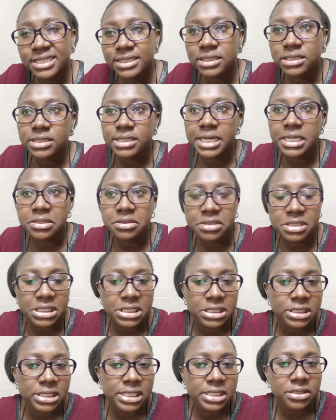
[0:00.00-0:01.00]
Just try to
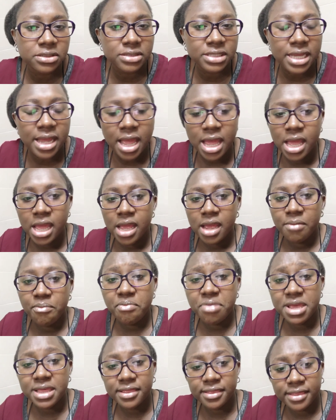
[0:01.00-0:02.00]
listen to them.
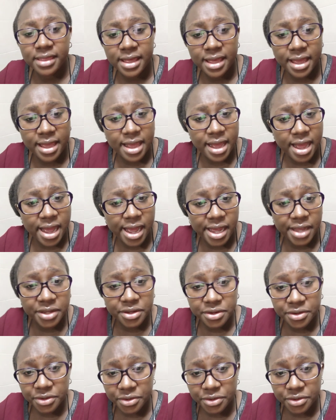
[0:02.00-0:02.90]
Be there,